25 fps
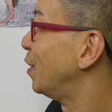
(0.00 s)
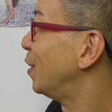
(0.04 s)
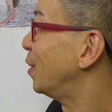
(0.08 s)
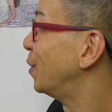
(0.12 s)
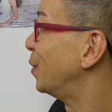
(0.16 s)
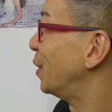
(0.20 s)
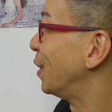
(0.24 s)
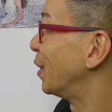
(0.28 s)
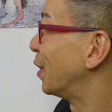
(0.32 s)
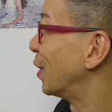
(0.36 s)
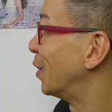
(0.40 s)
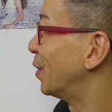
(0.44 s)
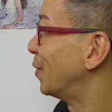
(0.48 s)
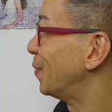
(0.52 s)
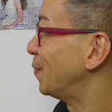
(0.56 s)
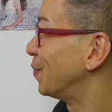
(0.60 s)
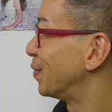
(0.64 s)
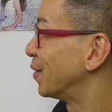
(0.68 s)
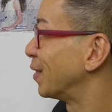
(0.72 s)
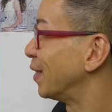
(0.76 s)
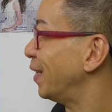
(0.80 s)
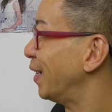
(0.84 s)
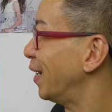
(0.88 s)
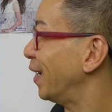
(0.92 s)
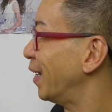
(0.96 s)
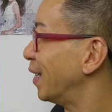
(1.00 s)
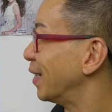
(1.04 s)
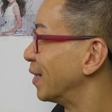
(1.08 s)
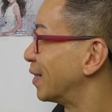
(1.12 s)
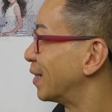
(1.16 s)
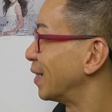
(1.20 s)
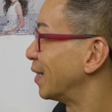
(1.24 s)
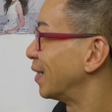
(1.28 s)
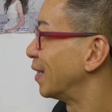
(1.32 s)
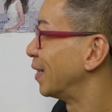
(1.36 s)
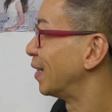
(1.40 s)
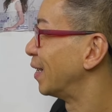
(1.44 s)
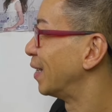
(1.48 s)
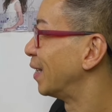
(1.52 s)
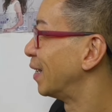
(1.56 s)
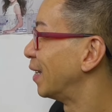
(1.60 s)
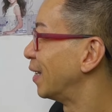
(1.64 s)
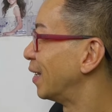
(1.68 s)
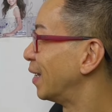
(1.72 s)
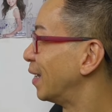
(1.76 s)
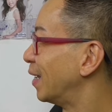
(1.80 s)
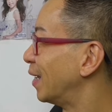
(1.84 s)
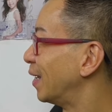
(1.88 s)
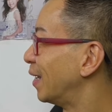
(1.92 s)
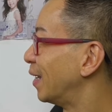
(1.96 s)
Here we go. Yes.
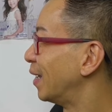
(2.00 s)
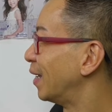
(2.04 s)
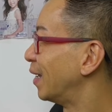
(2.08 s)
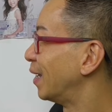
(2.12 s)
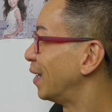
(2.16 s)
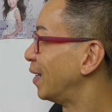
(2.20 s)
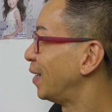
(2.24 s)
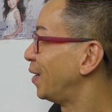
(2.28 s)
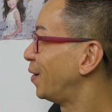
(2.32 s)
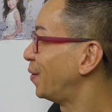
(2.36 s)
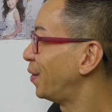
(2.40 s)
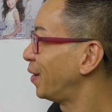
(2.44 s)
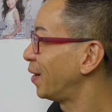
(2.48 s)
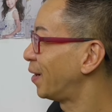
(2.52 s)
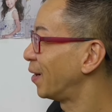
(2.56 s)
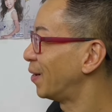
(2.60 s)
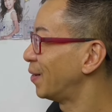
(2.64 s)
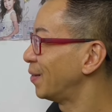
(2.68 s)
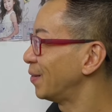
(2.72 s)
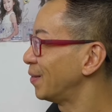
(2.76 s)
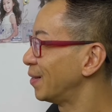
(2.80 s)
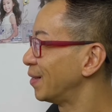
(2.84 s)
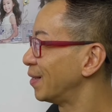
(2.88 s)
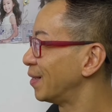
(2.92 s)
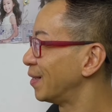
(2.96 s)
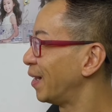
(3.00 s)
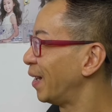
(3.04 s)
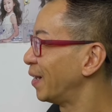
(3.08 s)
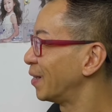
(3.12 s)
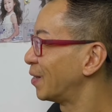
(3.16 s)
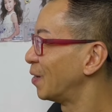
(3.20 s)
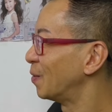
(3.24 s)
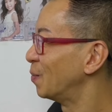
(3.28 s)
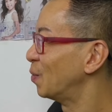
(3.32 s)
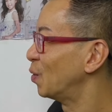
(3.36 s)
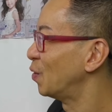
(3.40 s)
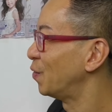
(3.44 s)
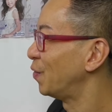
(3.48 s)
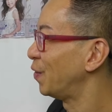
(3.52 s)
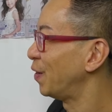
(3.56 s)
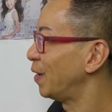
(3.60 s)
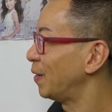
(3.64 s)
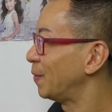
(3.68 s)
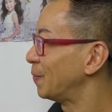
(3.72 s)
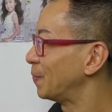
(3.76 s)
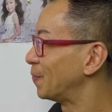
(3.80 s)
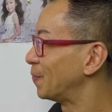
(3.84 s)
Here we go. That's the movie.